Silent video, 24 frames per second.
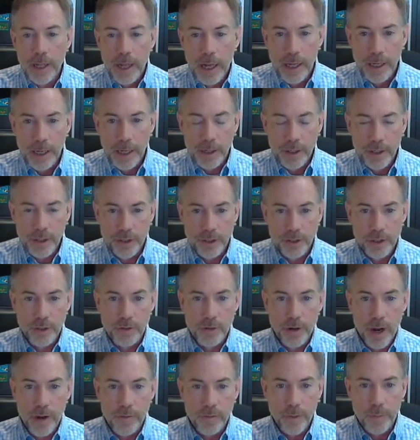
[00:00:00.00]
Again, just to
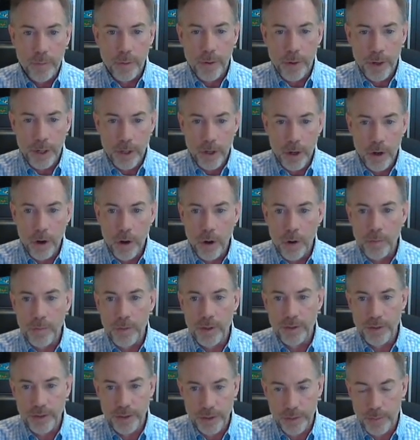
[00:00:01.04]
drive the point home,
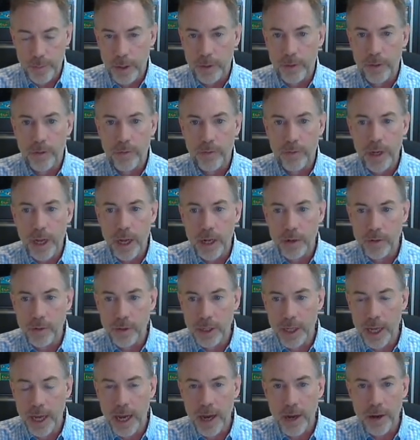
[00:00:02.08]
this is about
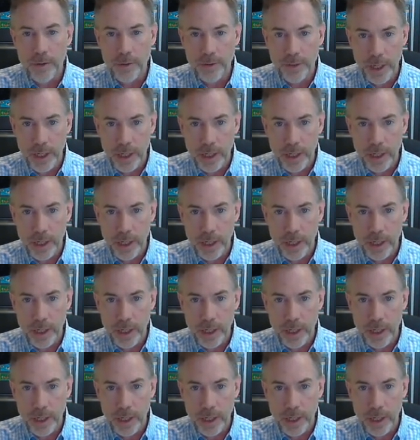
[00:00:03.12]
300 cows,